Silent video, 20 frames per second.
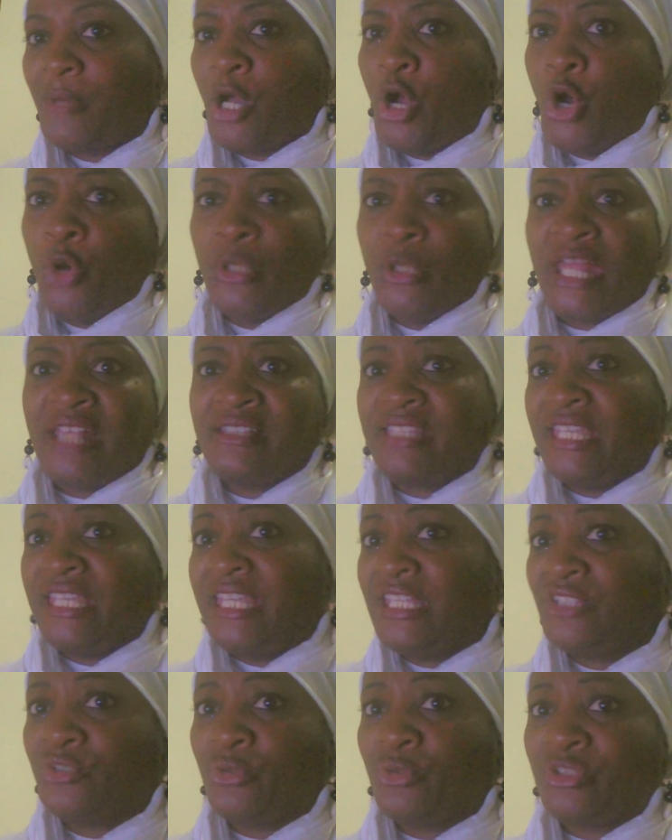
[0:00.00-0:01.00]
about, oh, that's
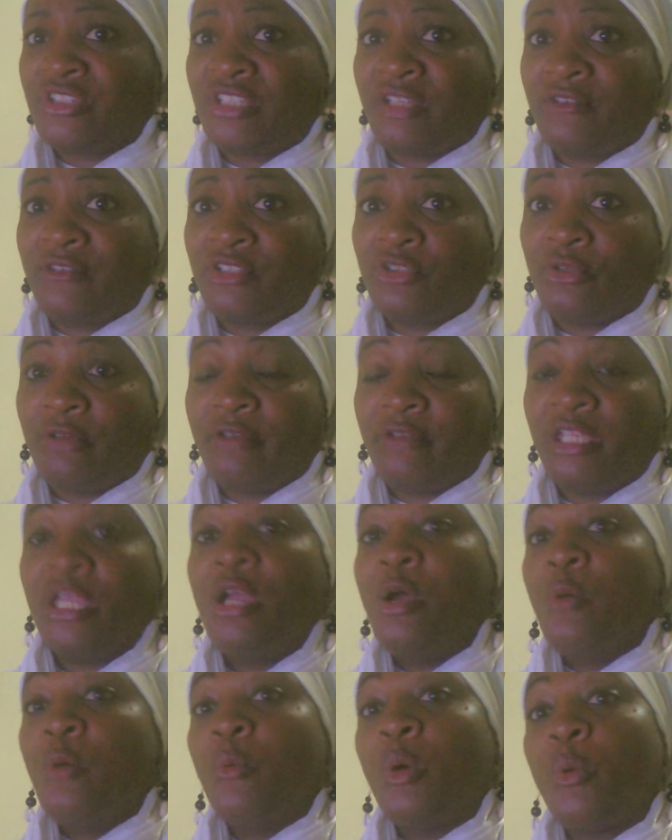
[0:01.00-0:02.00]
Esau territory.
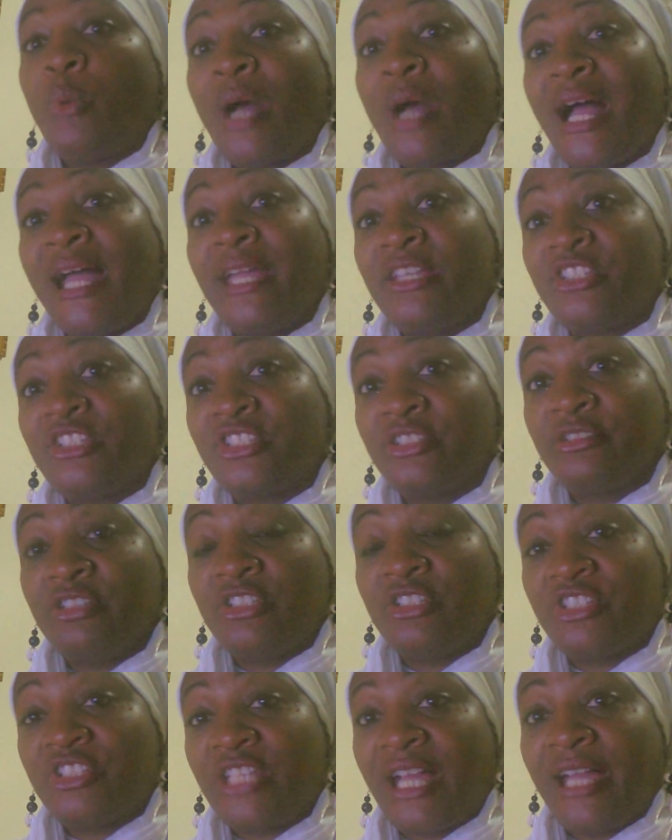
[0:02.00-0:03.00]
Well, why is
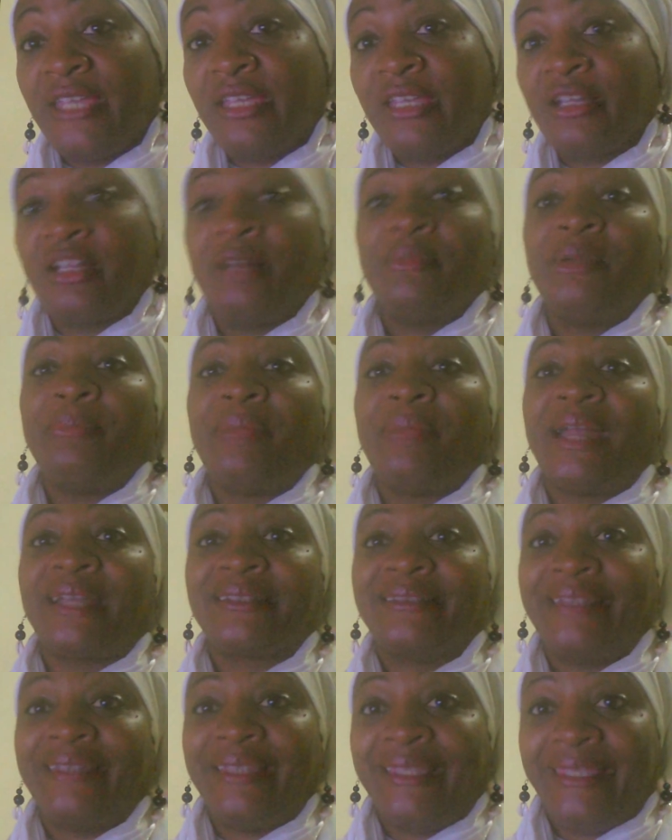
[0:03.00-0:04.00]
Yeshaya coming back
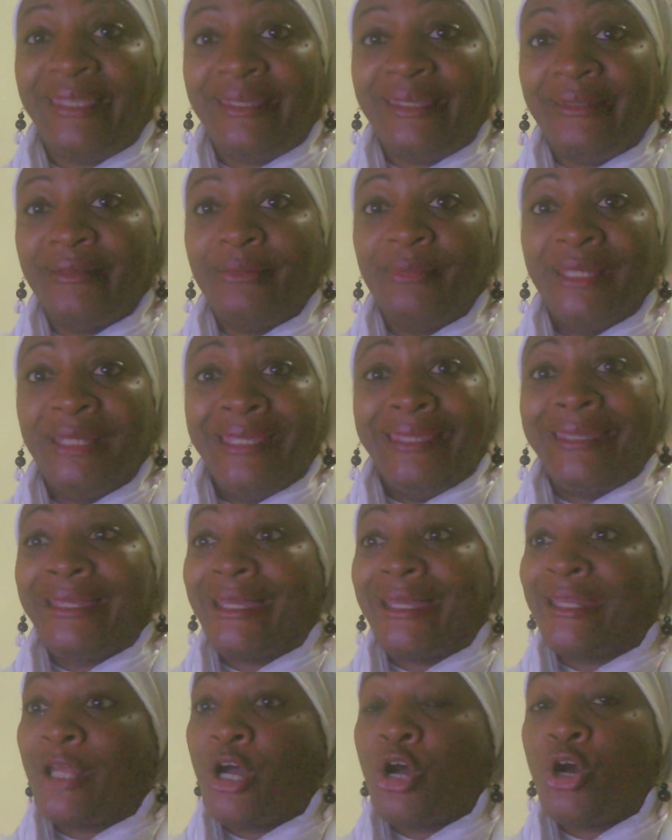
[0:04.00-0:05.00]
to Edom? He
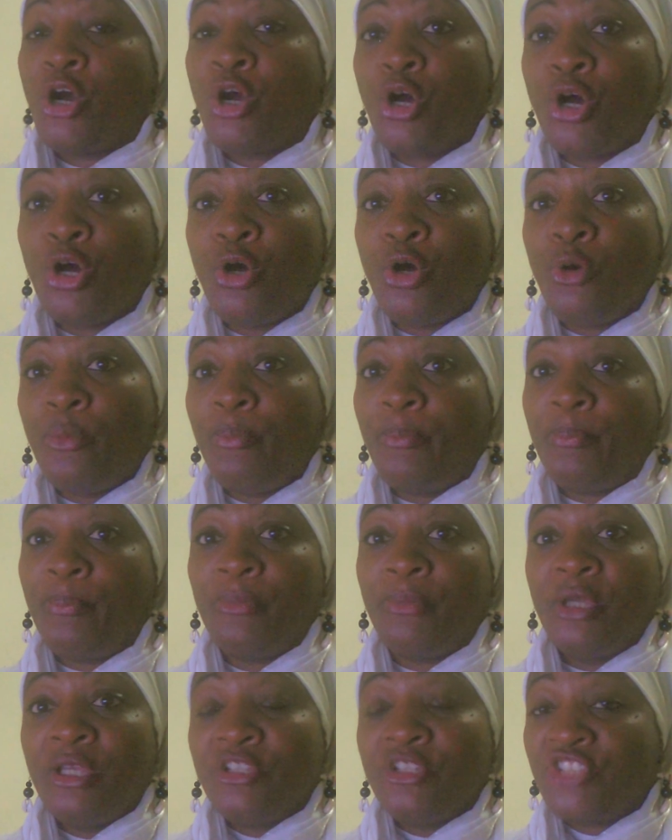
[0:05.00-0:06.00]
got a whole
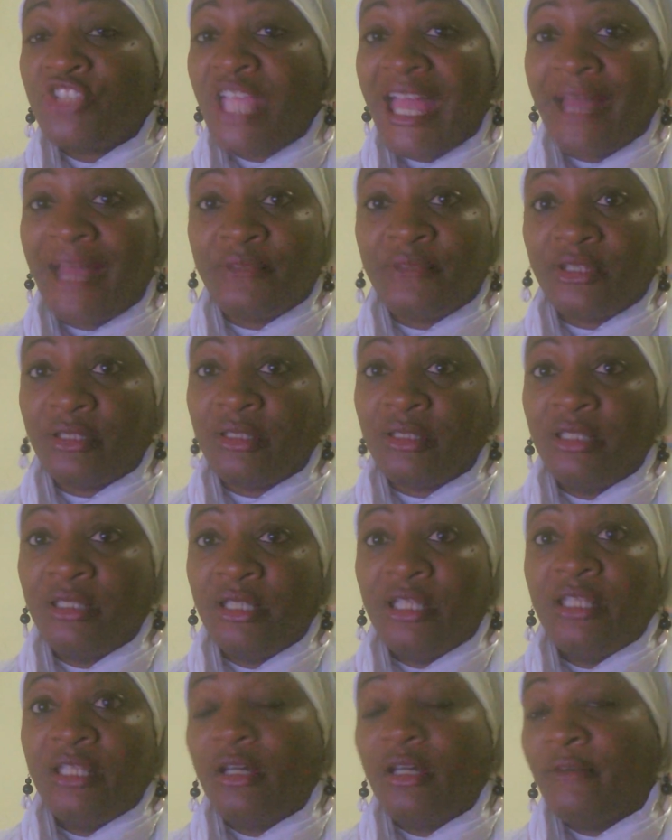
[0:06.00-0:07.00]
chapter
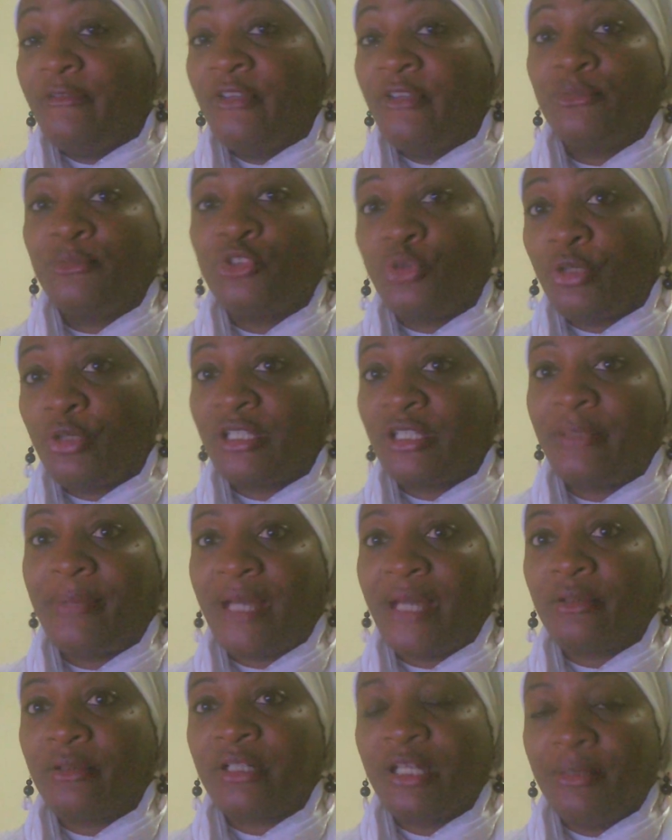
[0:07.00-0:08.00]
of him talking
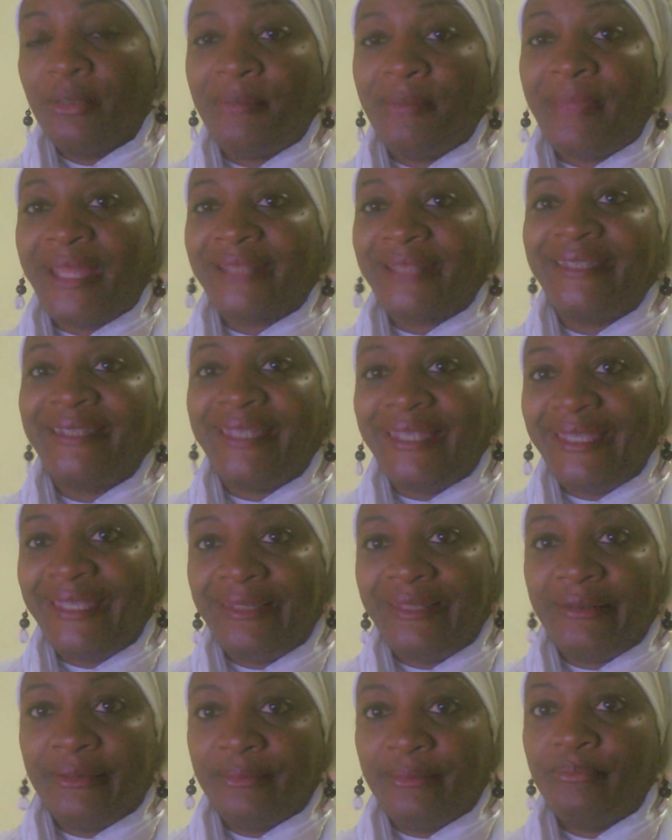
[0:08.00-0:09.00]
about coming back to
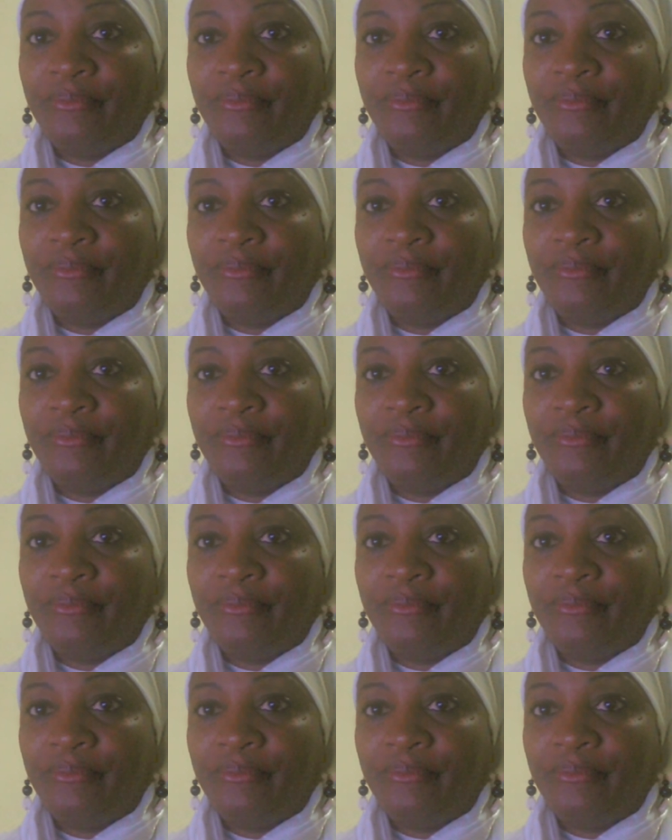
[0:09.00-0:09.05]
Edom.